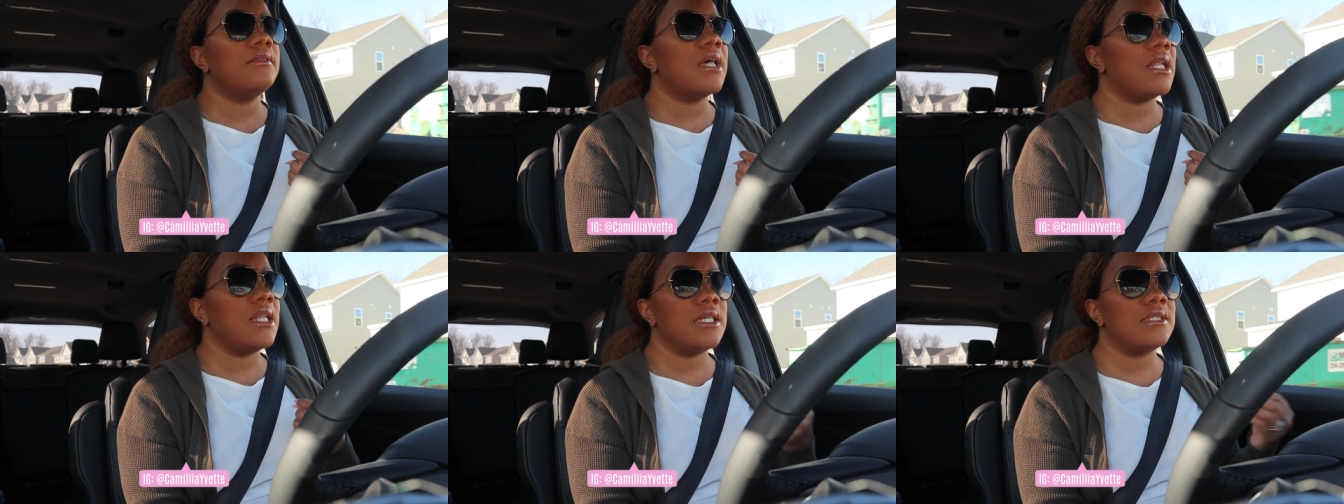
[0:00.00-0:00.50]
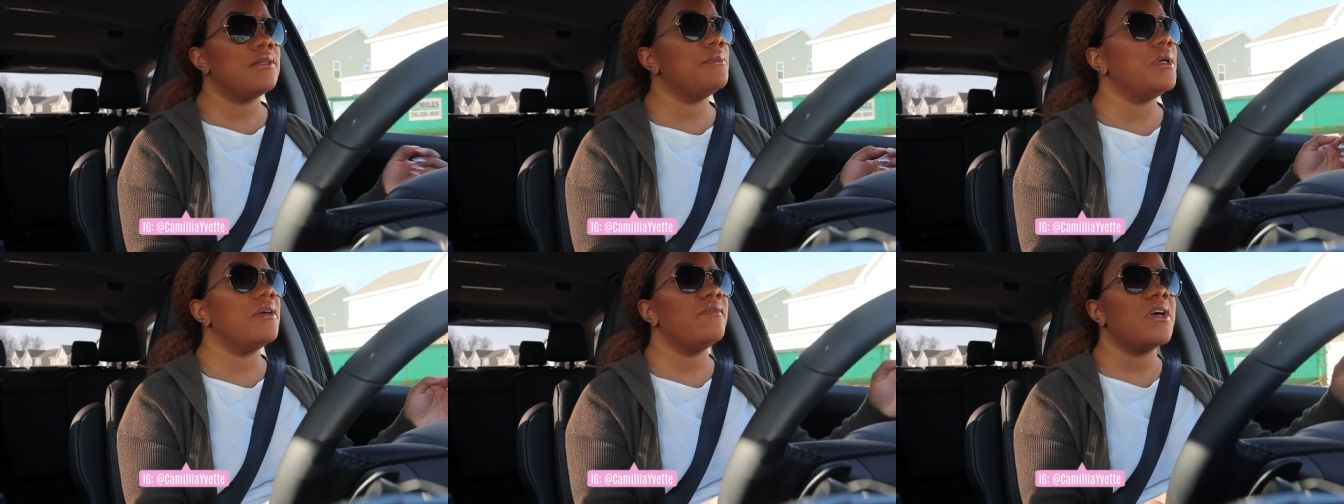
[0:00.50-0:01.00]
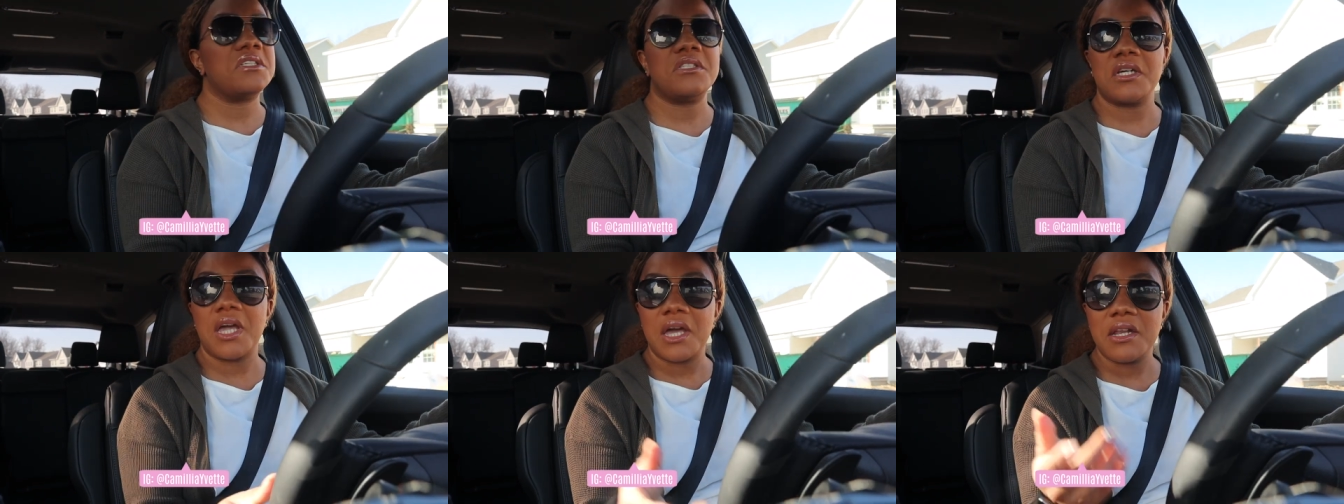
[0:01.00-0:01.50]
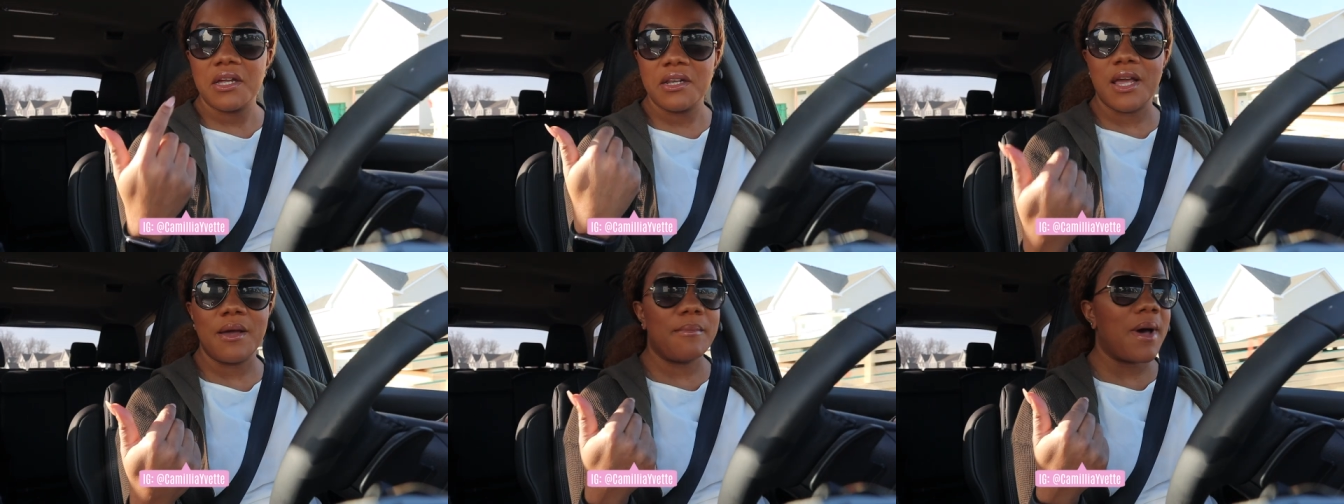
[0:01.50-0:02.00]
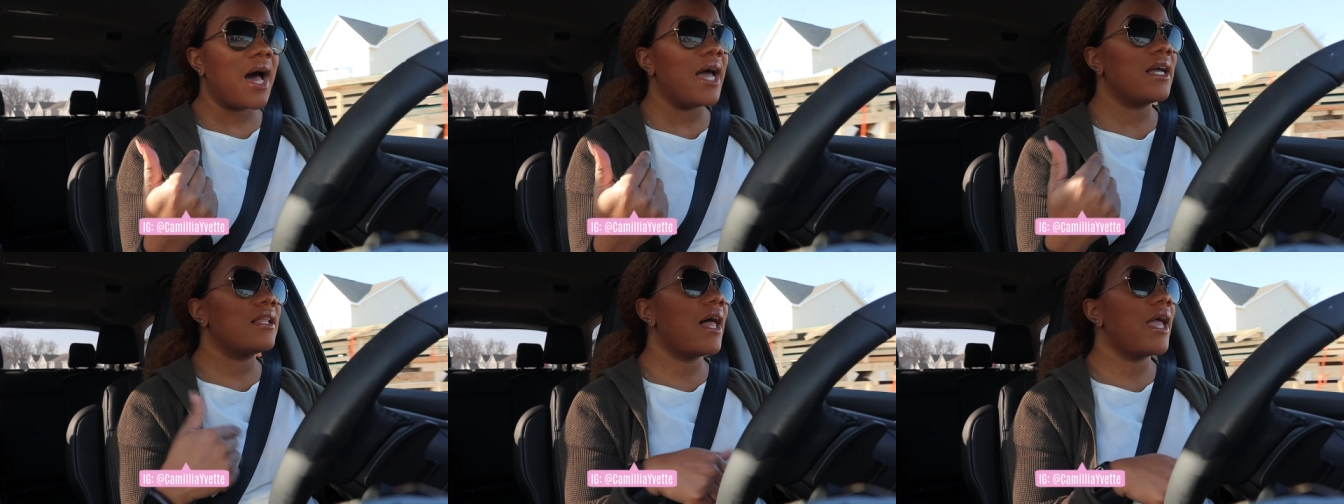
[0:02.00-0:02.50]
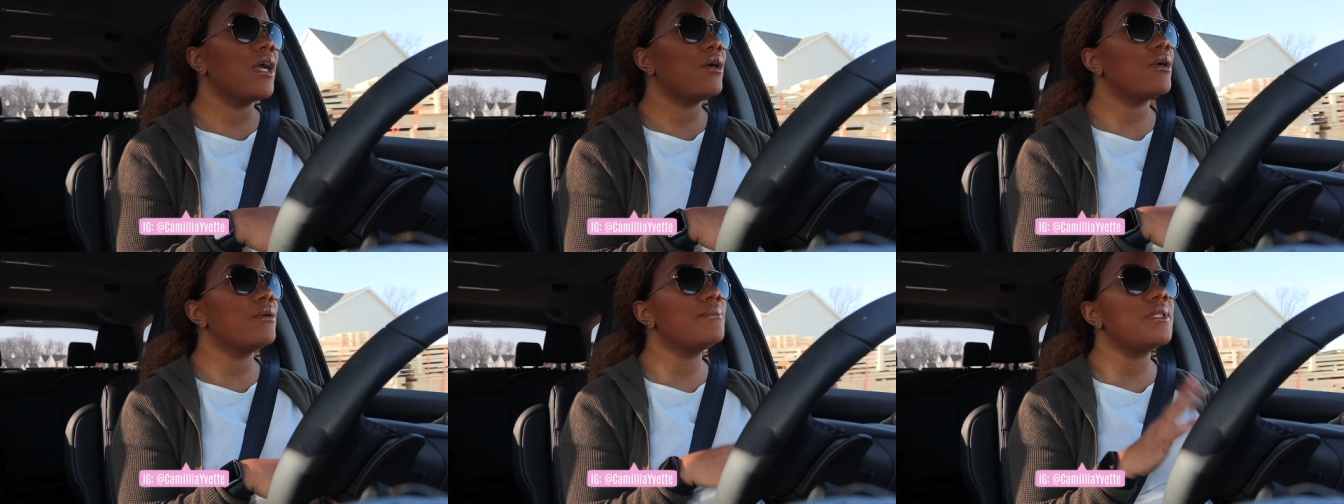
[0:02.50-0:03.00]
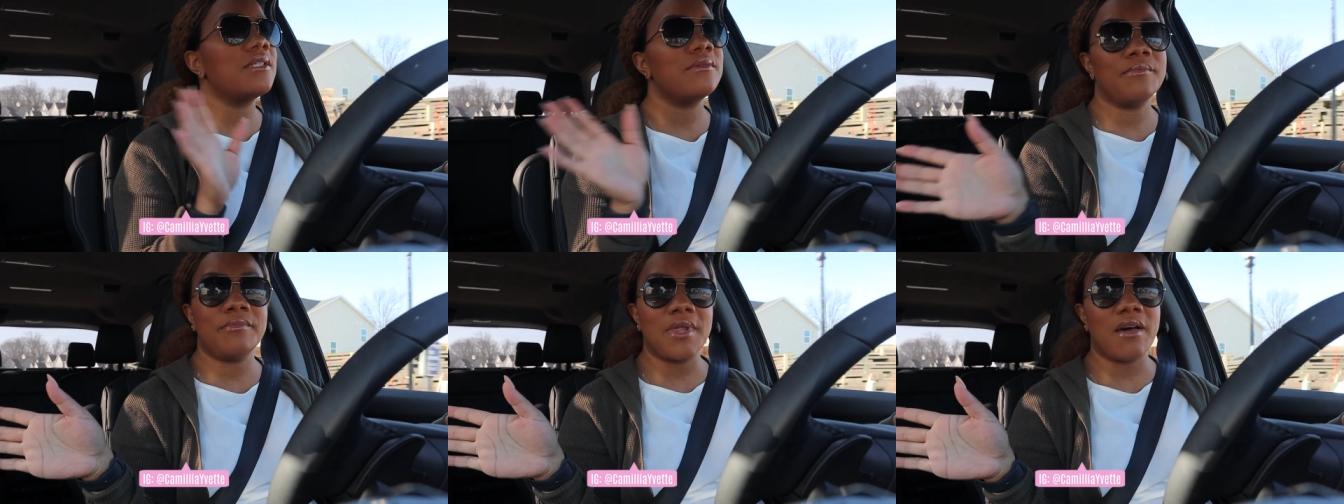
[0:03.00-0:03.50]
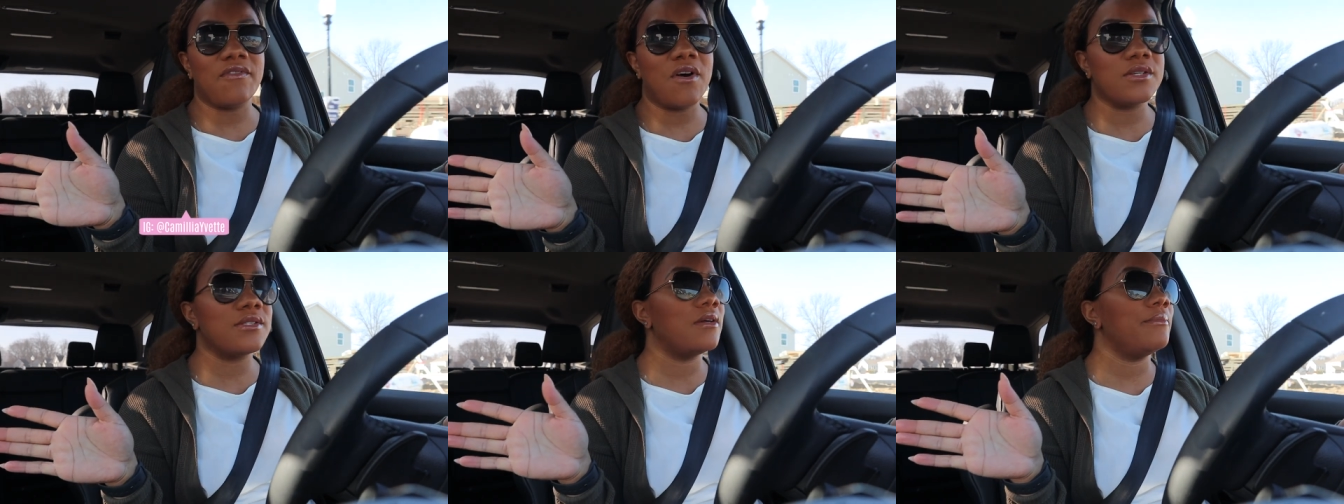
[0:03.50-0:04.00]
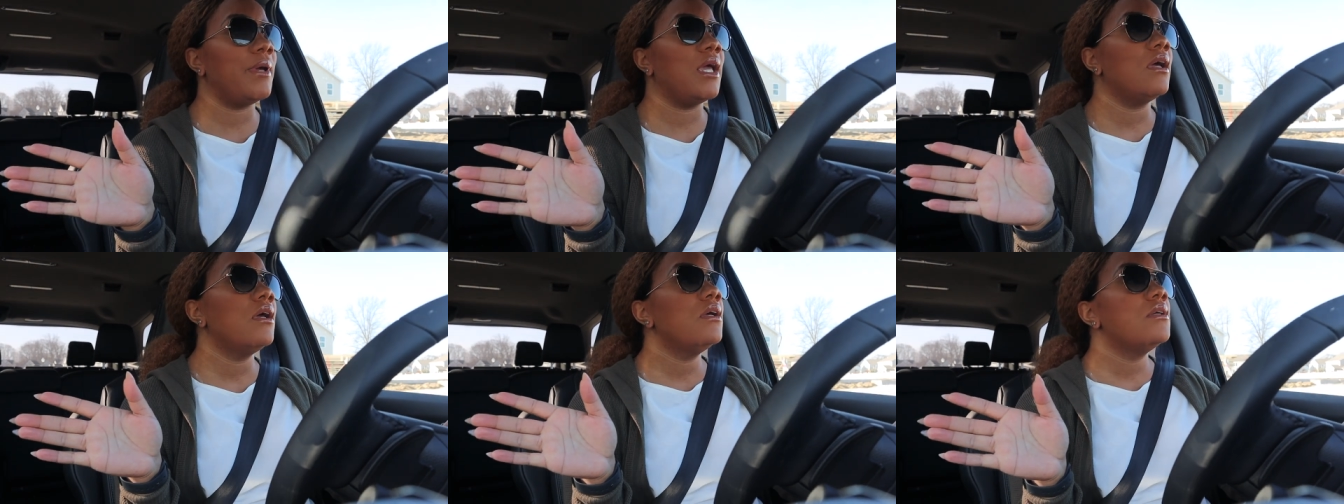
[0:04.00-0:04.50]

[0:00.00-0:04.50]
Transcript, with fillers: that needs to be investigated in my client groups, that falls on me.